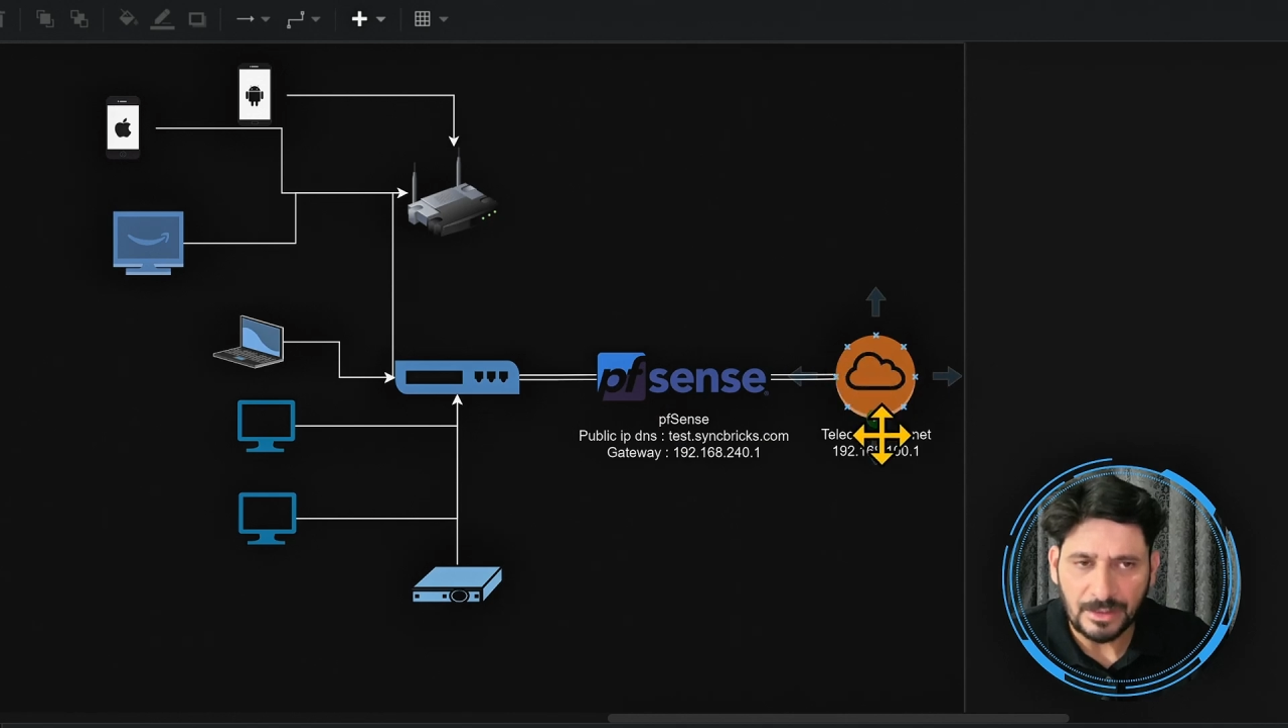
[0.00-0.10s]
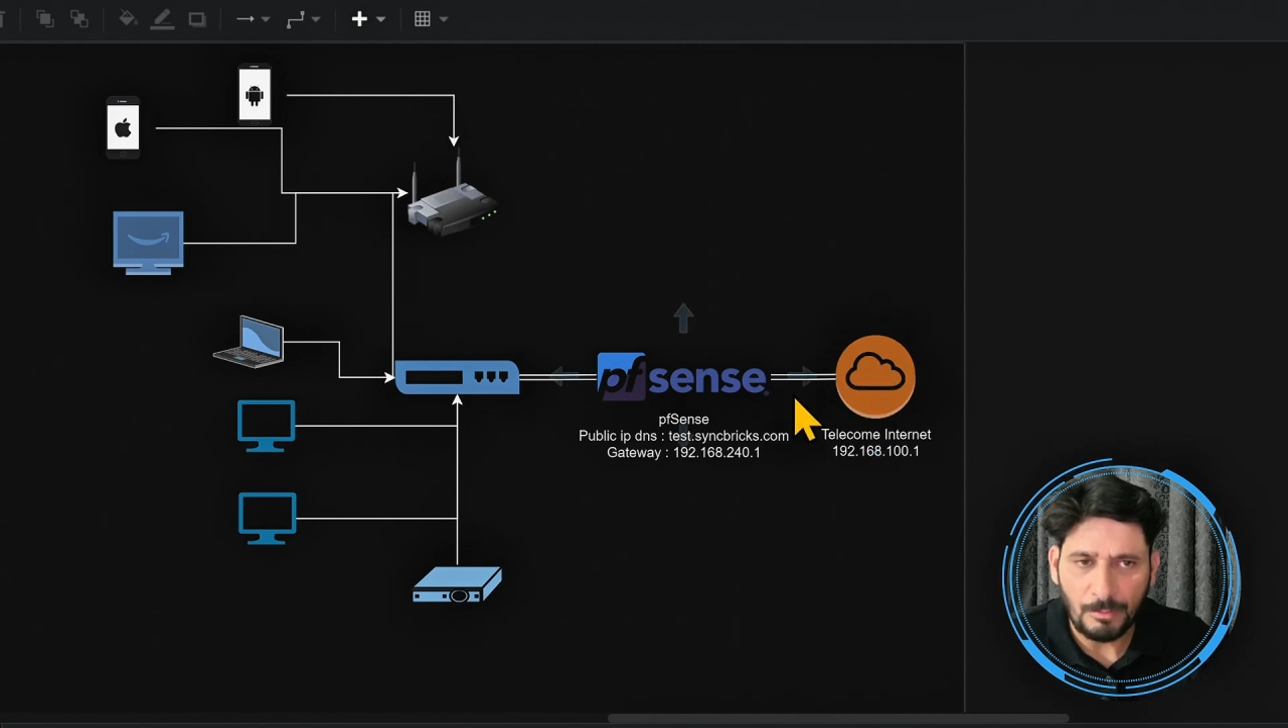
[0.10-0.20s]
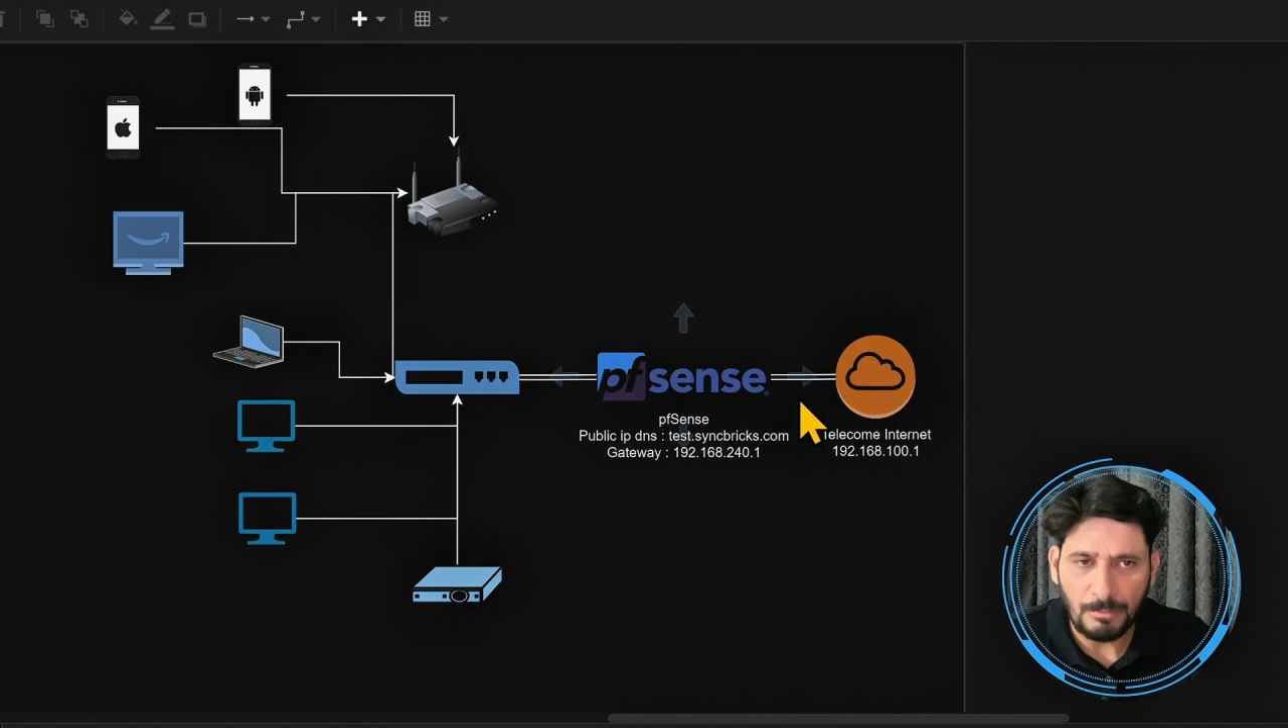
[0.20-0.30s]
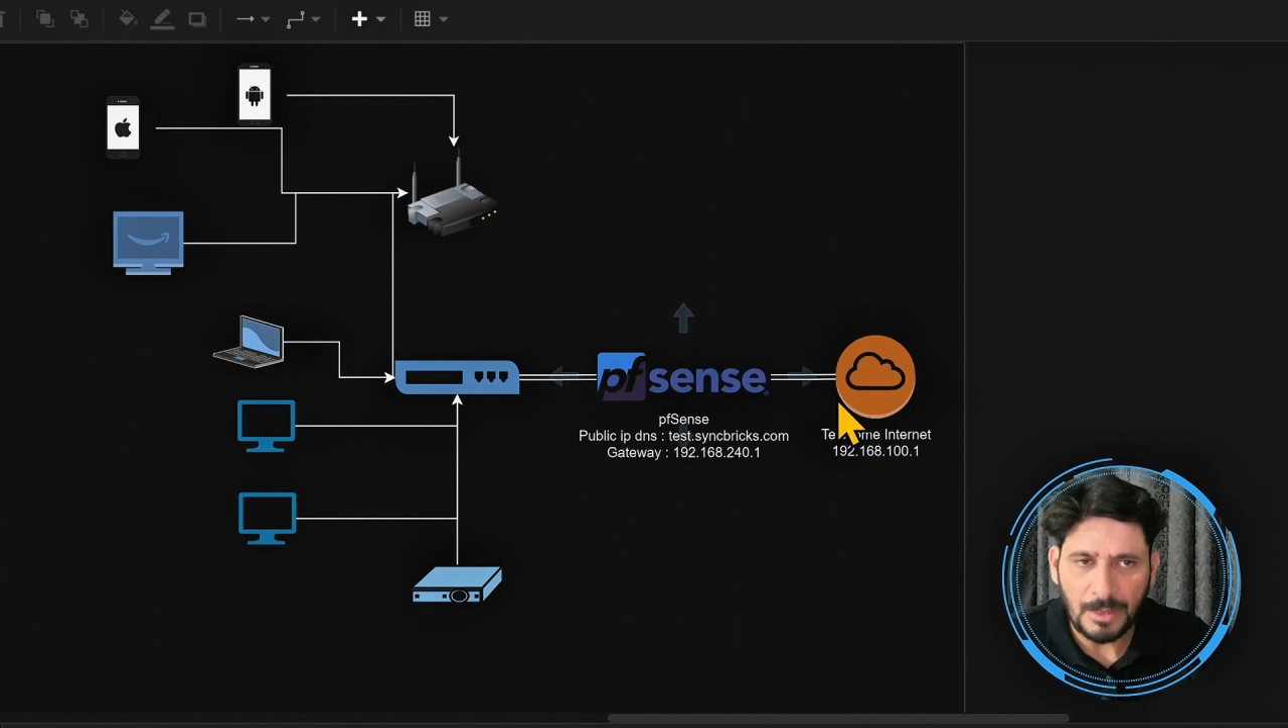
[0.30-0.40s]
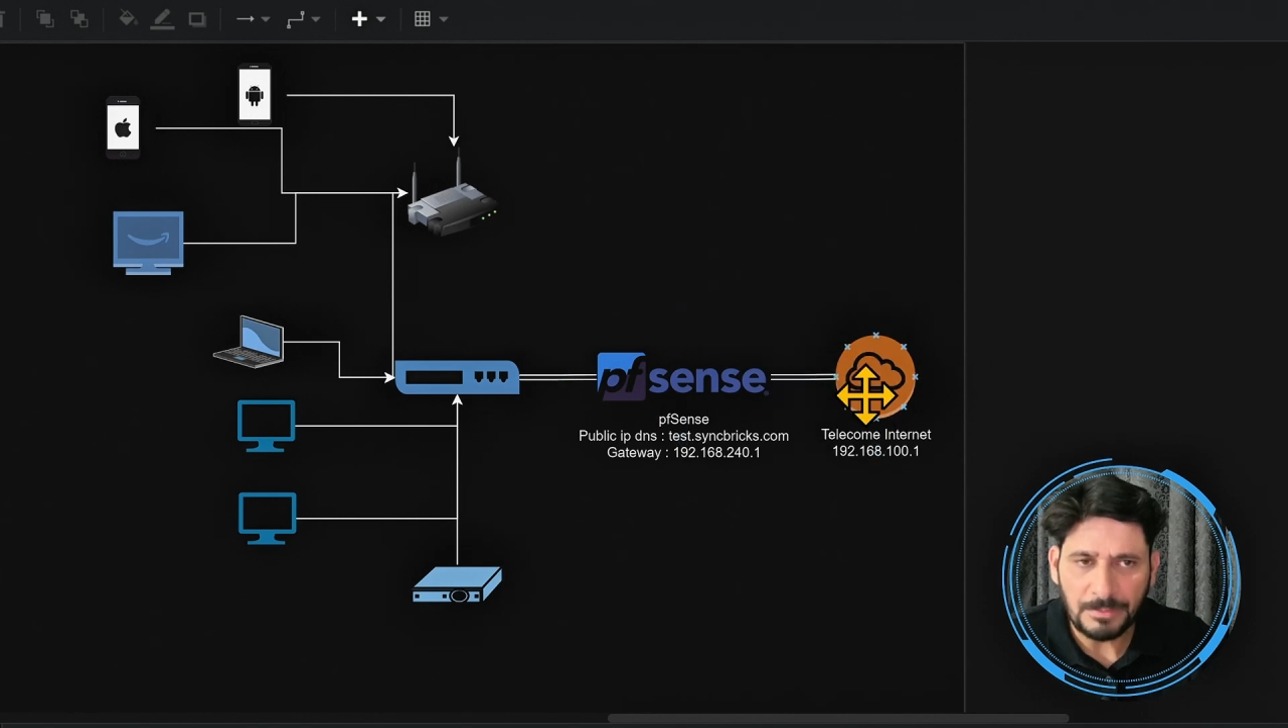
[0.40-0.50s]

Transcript: from my